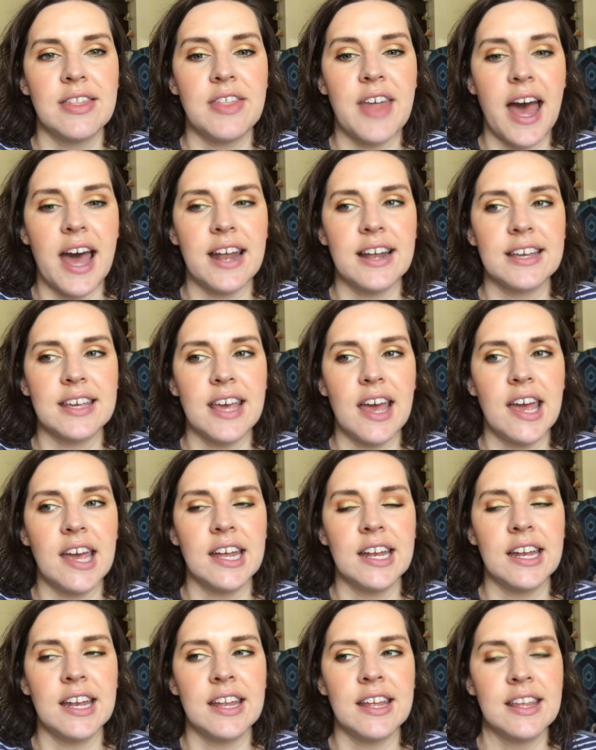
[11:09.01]
that
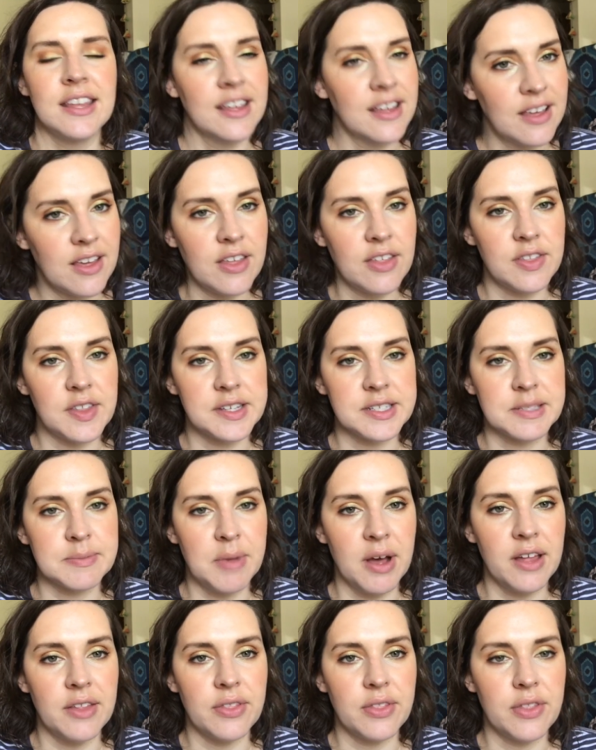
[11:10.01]
again this
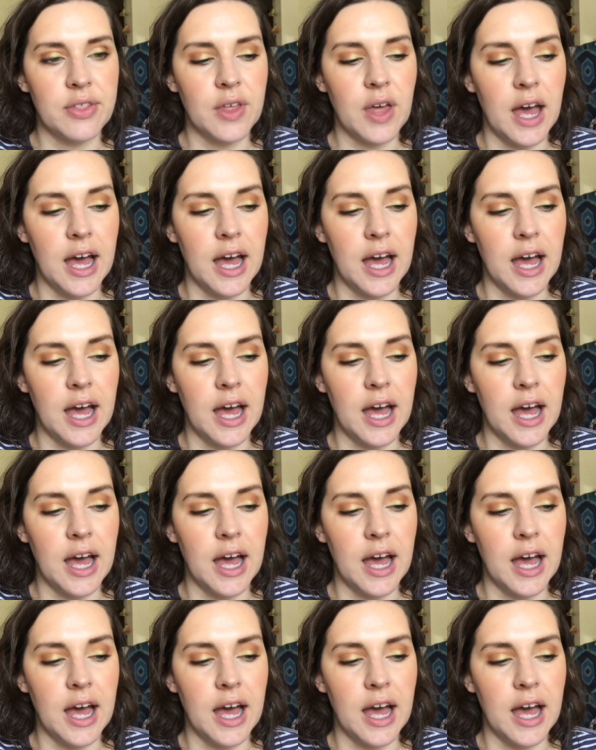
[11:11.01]
month.